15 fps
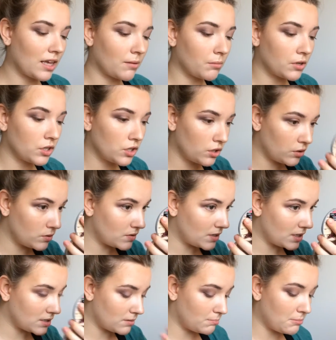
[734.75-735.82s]
I'm going to use
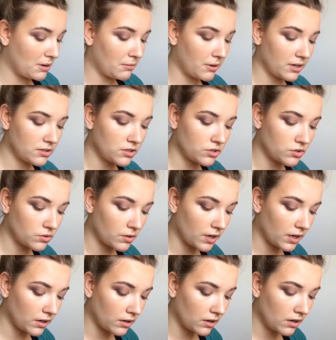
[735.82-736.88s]
this mirror to try
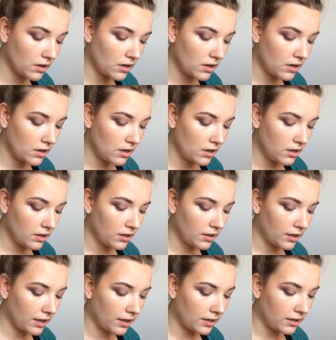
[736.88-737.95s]
and
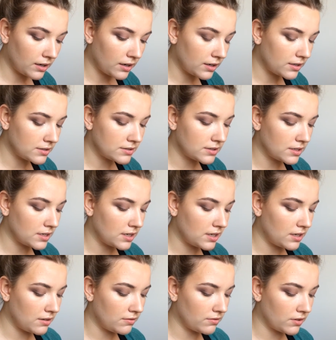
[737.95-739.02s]
get it nice and
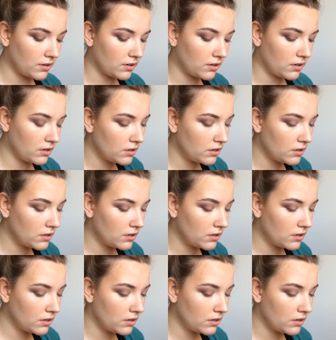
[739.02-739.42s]
even.